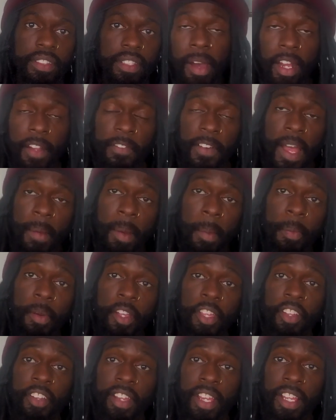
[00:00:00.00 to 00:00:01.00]
modify by
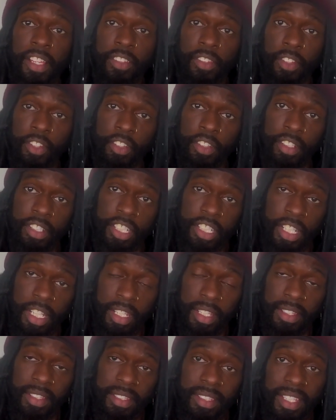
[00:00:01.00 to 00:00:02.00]
putting your hands on your
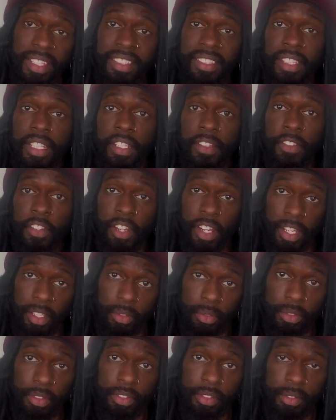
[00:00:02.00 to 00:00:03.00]
shins instead of your
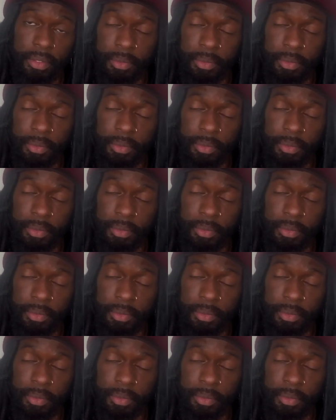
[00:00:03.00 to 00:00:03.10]
ankles,